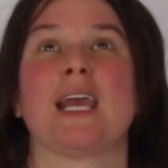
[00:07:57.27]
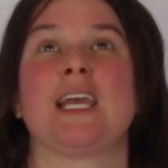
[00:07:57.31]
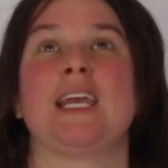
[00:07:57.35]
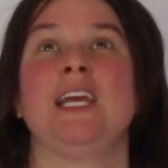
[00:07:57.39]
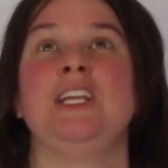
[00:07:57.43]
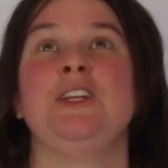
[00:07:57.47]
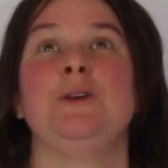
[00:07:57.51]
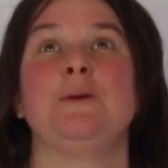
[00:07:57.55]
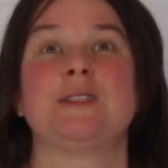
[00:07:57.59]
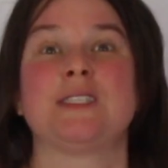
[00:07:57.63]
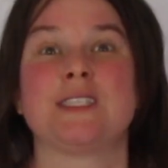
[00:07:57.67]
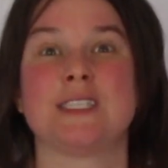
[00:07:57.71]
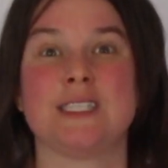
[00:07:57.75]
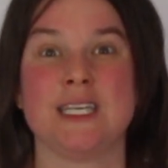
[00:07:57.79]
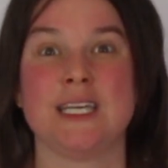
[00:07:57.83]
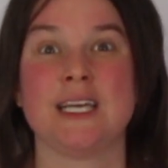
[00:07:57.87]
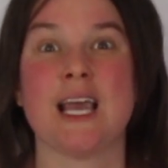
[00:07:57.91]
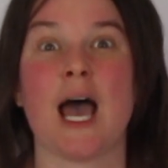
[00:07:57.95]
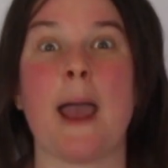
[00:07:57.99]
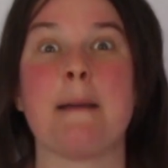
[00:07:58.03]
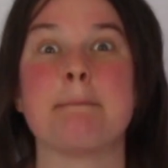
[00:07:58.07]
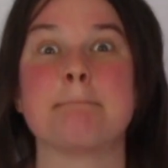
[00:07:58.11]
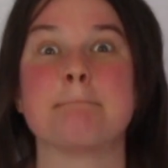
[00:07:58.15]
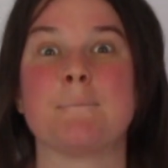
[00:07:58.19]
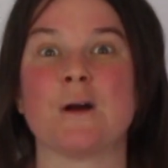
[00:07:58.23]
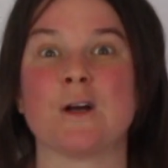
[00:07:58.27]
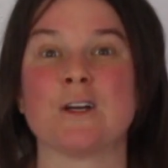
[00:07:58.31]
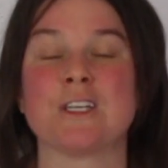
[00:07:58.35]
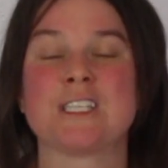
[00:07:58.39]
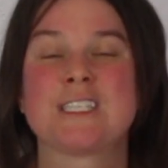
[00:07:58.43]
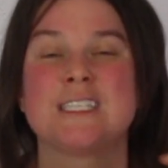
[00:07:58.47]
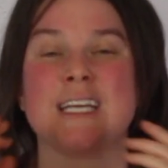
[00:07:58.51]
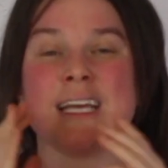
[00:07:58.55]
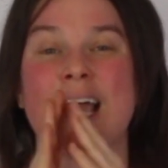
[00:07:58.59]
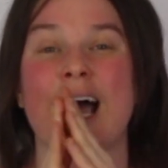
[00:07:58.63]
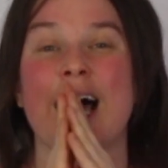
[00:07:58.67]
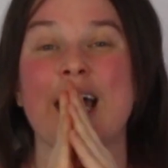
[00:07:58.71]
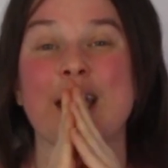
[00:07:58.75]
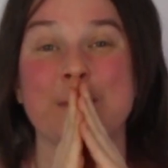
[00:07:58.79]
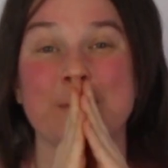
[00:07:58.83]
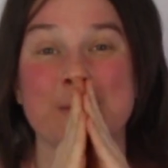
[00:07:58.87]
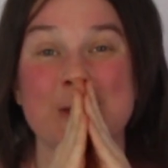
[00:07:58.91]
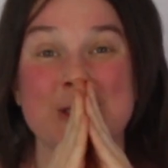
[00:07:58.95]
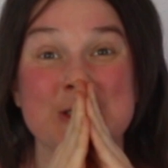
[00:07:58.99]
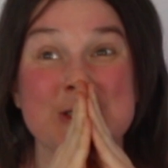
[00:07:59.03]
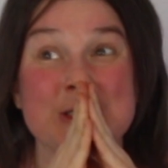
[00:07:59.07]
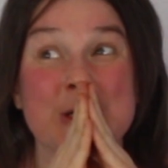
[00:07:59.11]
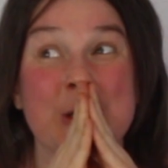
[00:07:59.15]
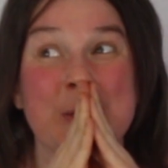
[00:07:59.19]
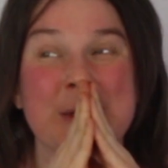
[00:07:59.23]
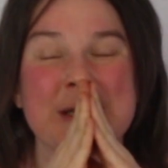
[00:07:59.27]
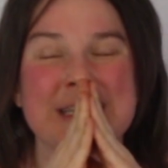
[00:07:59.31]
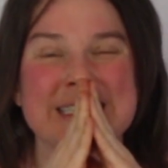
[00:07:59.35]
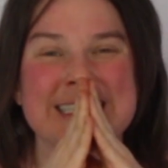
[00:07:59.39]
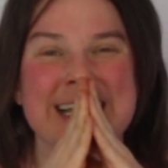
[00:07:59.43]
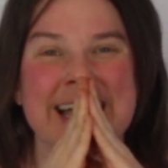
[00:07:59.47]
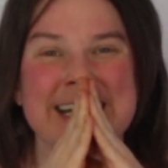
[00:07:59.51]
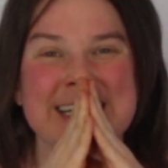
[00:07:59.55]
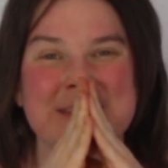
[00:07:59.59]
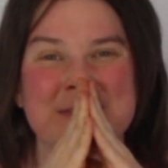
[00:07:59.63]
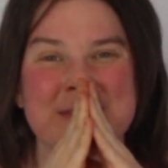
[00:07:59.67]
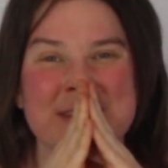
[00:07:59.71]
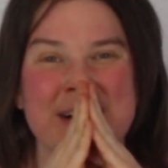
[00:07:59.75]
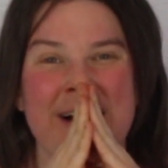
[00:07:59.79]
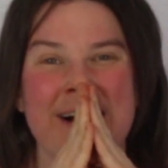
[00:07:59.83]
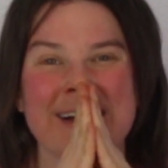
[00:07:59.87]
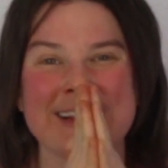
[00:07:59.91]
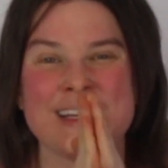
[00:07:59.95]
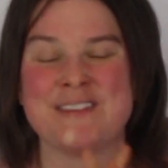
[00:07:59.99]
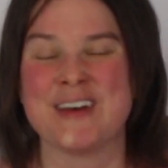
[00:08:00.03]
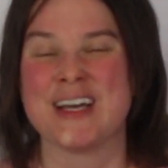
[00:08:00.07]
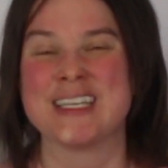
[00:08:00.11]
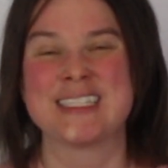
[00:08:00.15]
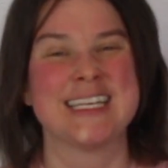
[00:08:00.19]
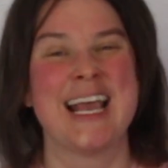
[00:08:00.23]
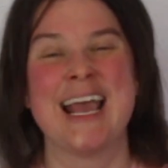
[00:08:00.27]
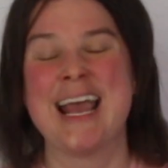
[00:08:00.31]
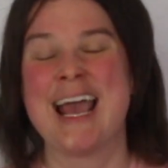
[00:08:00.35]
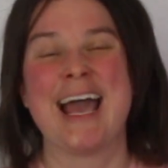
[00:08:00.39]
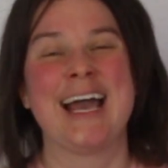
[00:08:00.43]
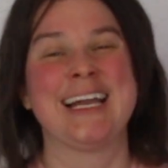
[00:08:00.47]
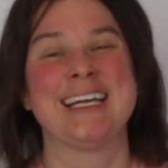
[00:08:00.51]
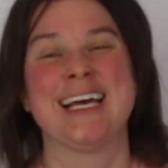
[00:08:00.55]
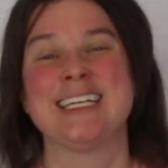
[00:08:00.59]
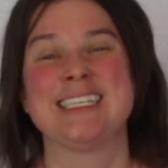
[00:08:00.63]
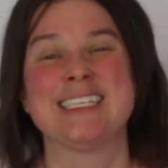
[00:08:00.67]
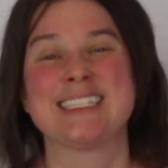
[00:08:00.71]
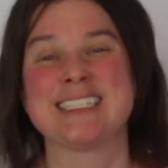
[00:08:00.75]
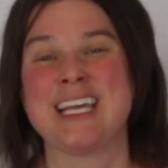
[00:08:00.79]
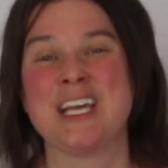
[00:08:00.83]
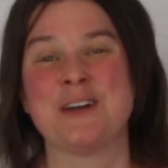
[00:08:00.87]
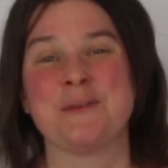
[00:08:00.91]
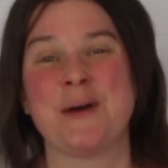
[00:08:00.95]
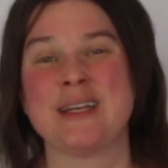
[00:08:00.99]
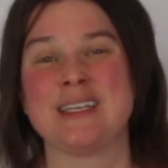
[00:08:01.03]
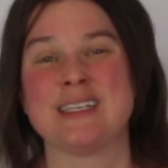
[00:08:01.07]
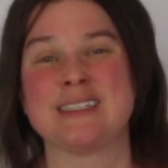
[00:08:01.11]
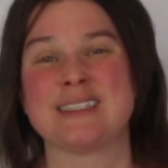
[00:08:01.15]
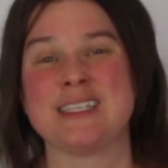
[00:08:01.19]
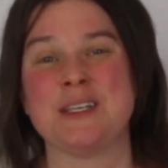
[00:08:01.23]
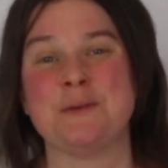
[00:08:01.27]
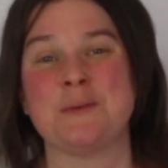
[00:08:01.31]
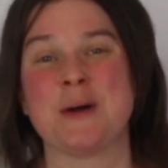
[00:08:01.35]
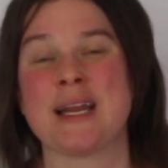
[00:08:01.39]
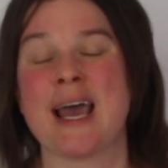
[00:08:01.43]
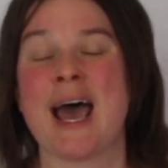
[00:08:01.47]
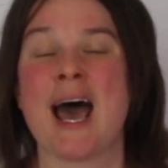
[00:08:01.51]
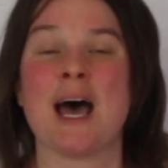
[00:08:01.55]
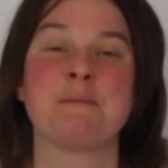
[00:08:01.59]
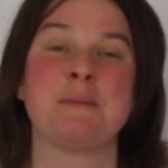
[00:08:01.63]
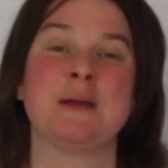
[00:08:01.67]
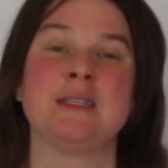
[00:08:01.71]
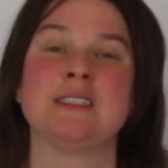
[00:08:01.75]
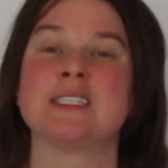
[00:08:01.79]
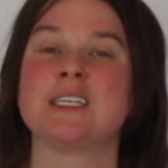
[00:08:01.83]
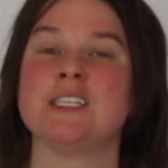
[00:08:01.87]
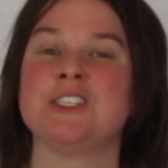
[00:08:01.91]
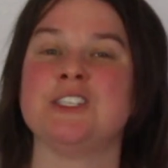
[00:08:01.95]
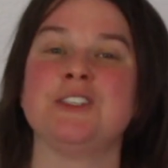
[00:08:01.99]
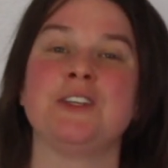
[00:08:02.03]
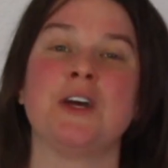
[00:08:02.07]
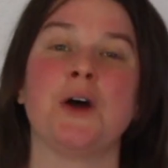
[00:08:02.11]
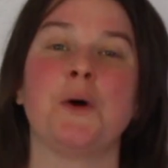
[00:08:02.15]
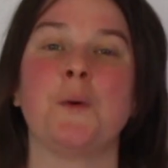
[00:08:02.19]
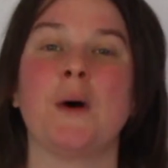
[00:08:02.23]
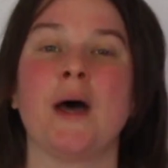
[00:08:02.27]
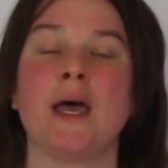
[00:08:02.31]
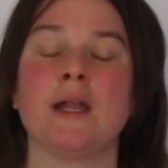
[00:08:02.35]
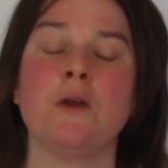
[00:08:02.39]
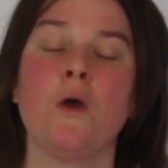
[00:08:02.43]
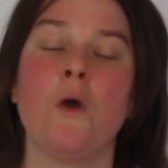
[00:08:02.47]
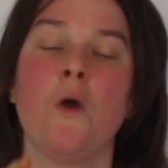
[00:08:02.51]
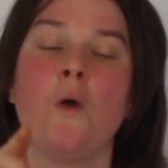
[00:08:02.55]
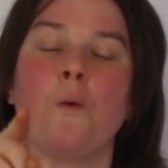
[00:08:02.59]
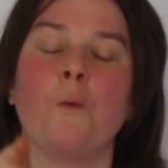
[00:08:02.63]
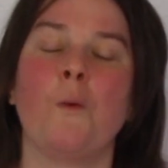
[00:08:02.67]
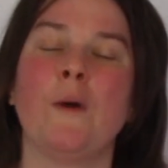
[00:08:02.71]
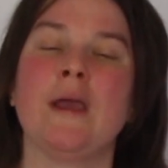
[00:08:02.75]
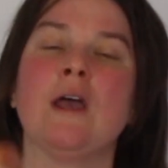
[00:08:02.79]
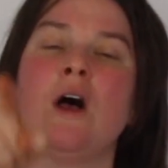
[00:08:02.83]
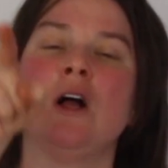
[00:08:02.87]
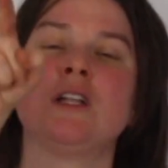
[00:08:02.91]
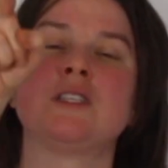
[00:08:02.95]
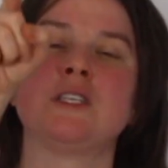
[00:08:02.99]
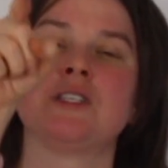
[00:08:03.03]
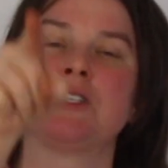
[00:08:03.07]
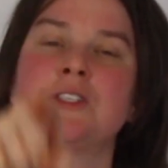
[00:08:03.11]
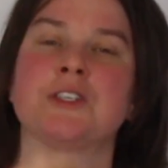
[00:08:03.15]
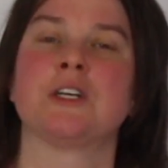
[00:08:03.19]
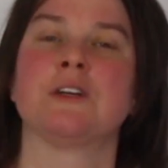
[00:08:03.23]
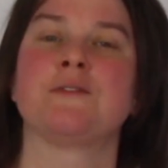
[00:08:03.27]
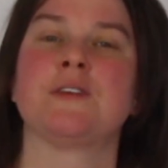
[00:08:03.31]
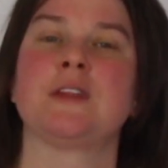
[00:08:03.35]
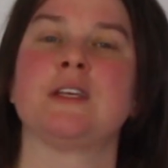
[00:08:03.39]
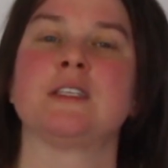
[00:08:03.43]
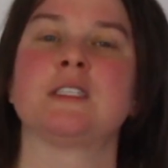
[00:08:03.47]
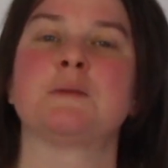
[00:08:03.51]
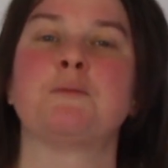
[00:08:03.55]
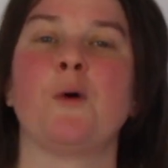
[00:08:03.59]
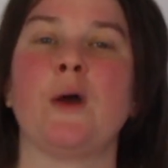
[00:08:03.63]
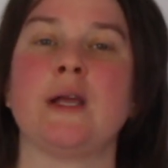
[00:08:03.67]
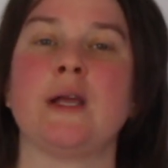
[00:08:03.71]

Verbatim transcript: Can you see I'm bursting? I am so excited for all of us, and I just can't wait to see what happens, because you know what? We all deserve at this